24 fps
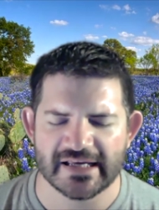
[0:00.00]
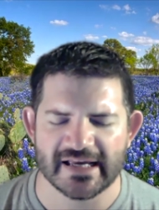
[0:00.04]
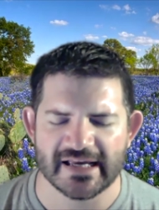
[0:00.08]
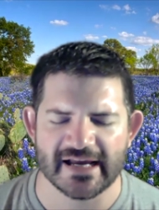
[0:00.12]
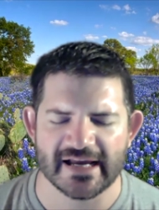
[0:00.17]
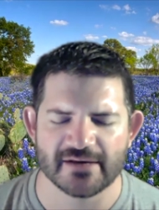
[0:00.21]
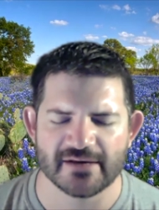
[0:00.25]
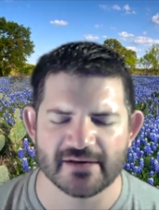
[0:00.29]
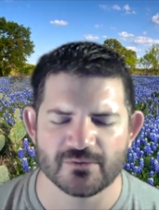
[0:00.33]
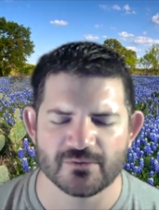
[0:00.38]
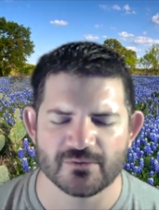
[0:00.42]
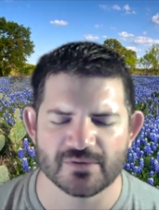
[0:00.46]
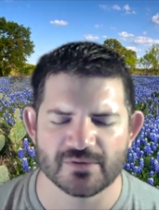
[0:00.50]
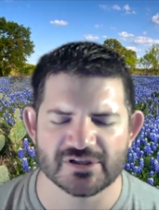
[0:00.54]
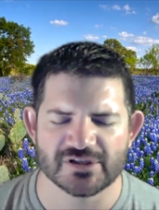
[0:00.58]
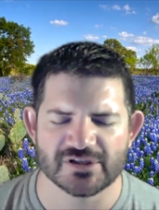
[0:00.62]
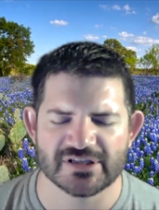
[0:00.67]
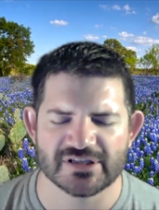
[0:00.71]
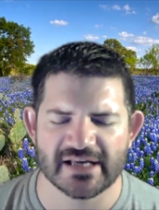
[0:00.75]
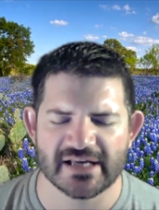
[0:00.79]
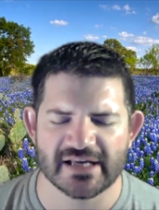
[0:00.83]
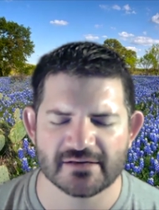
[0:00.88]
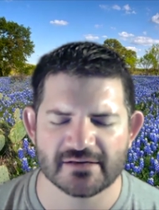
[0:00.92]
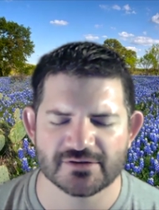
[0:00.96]
and
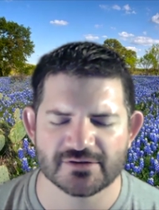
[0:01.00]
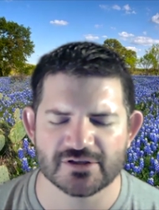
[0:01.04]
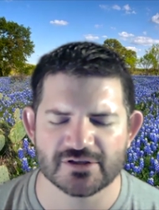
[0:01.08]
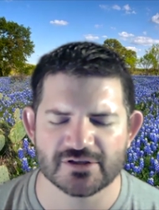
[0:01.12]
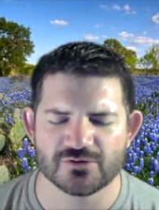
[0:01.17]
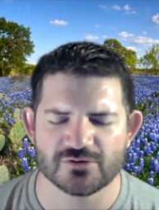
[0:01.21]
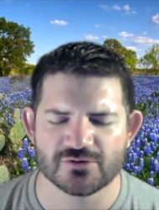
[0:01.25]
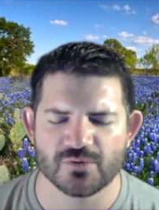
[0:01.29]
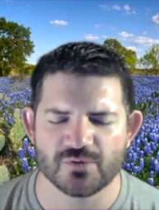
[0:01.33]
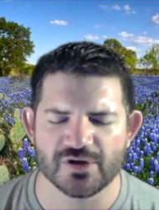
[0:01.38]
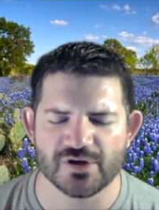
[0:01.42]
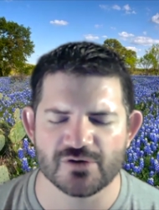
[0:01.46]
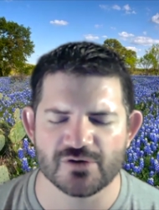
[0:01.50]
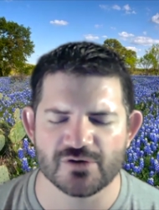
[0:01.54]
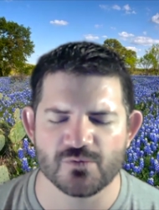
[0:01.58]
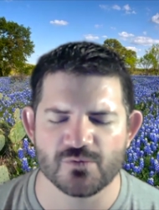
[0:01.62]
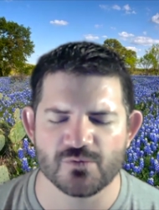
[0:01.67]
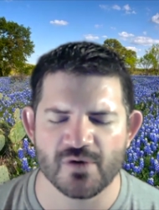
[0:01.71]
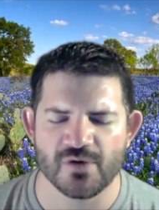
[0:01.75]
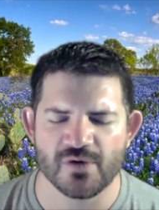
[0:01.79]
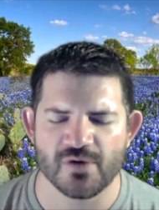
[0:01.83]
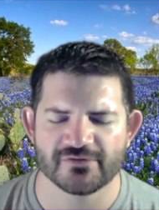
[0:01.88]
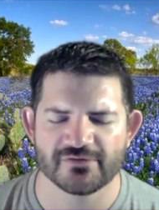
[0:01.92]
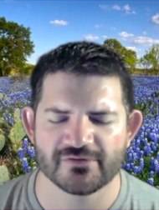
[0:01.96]
which tells us what you
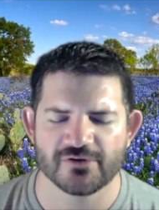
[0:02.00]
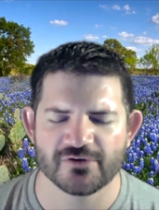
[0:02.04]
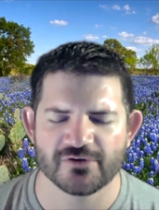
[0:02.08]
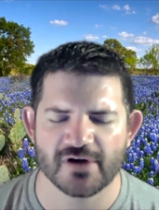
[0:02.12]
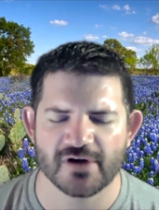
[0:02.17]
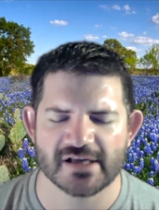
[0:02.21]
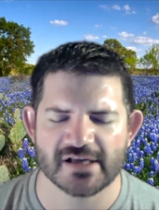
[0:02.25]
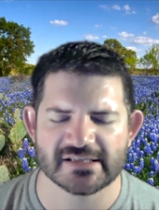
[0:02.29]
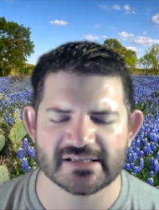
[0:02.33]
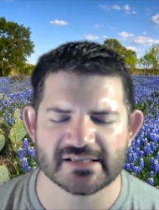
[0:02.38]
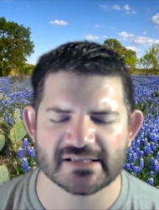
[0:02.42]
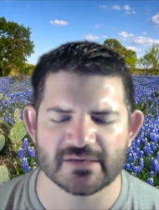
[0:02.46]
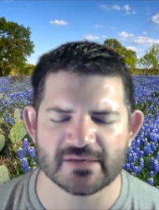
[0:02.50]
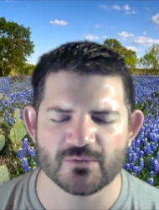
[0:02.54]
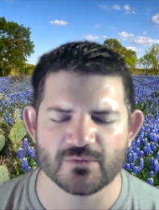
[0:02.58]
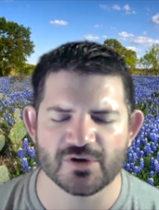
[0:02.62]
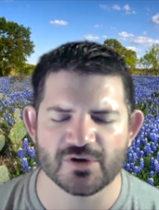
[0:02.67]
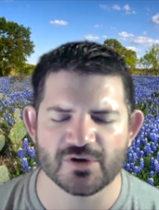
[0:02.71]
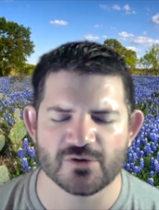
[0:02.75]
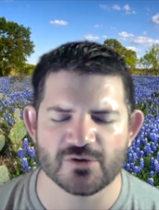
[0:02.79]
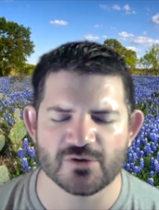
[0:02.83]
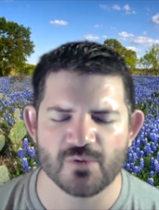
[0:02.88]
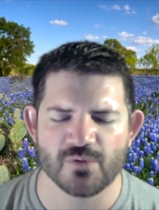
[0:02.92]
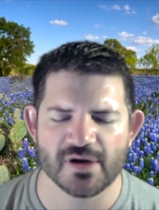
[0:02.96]
want for us and what
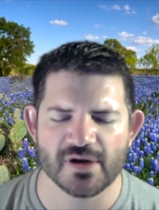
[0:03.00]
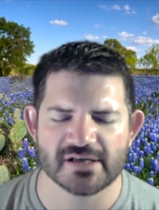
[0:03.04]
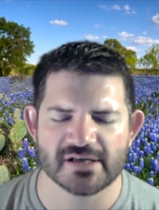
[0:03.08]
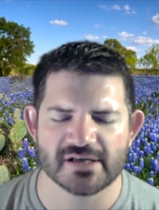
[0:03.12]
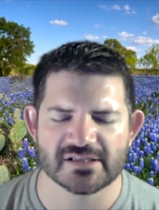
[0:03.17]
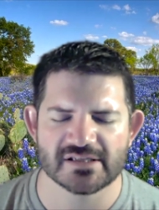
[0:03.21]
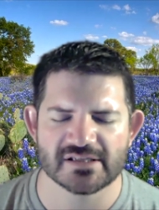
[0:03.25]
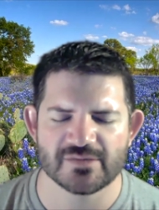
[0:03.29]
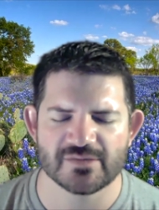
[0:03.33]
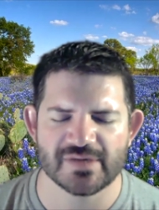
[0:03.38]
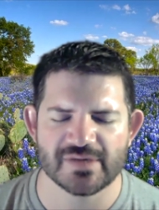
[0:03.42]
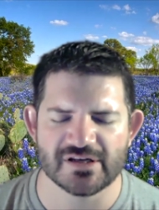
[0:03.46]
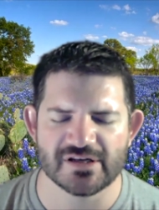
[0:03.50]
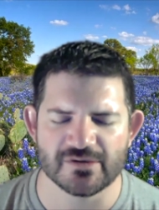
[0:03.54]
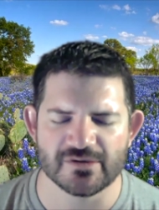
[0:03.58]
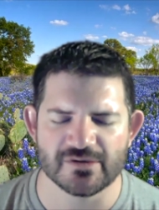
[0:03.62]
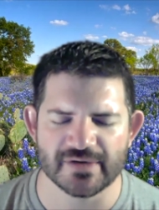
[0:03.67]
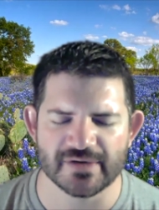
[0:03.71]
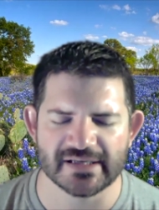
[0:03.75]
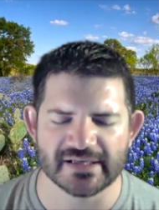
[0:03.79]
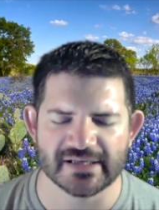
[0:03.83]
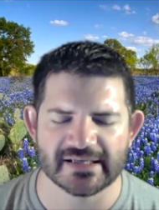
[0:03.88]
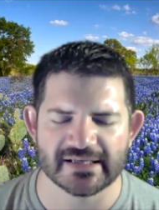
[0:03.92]
you want us to be doing